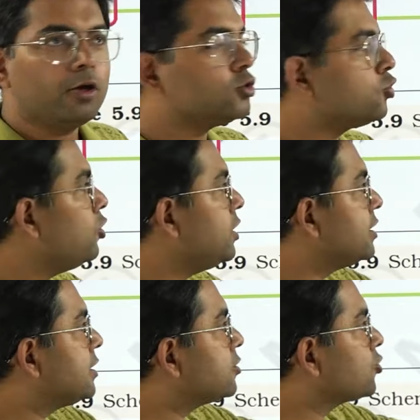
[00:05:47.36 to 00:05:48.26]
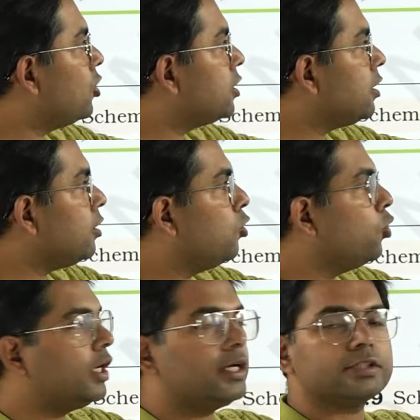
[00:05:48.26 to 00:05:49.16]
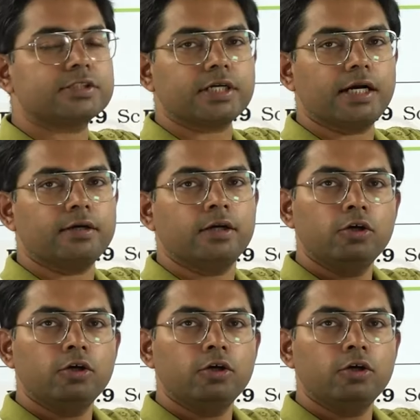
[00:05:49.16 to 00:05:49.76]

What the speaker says: so this is called the coding strand.